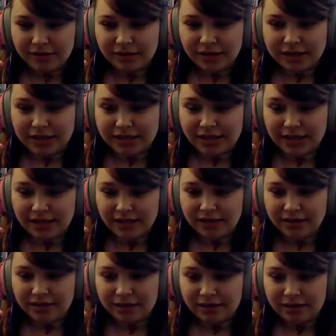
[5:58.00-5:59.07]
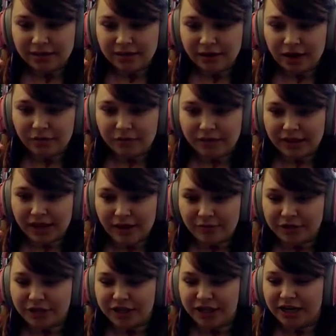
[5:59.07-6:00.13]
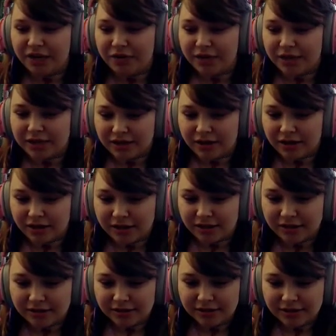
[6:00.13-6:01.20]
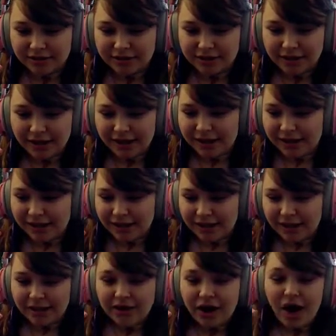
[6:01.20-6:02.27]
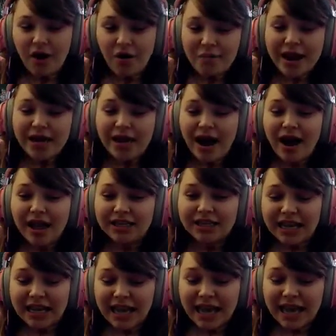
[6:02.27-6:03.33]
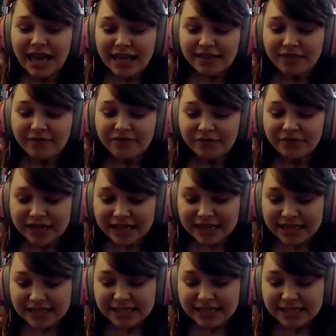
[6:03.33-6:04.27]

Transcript: Was he? he? Oh, well then that was Jake who I saw then. Yeah. oh my gosh, I hit the freaking